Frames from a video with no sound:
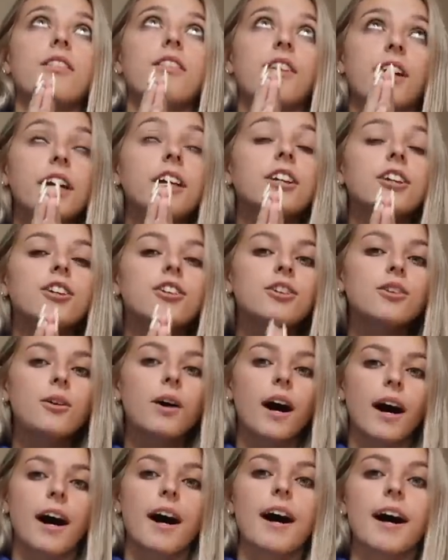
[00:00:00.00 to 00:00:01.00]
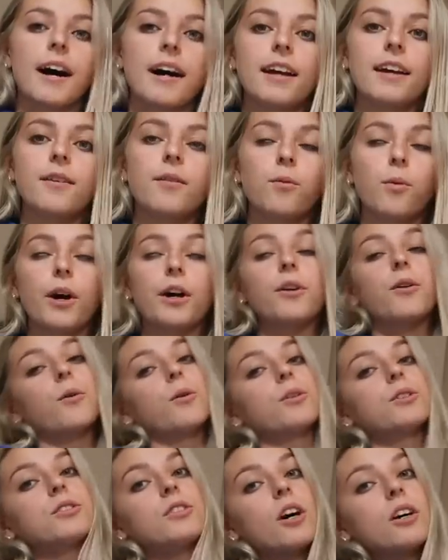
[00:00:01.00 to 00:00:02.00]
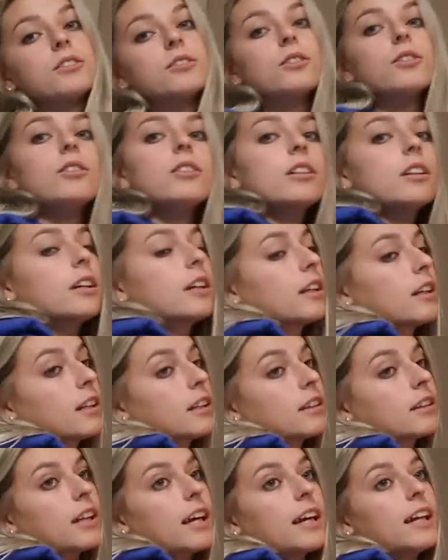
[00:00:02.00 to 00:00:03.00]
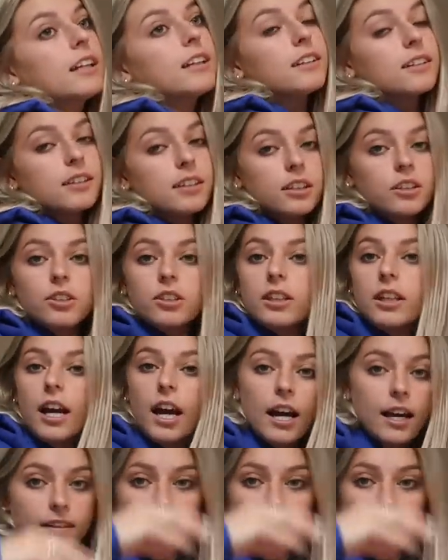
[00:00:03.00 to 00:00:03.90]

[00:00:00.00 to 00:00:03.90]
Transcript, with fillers: thank you. I went horizontal, laid literally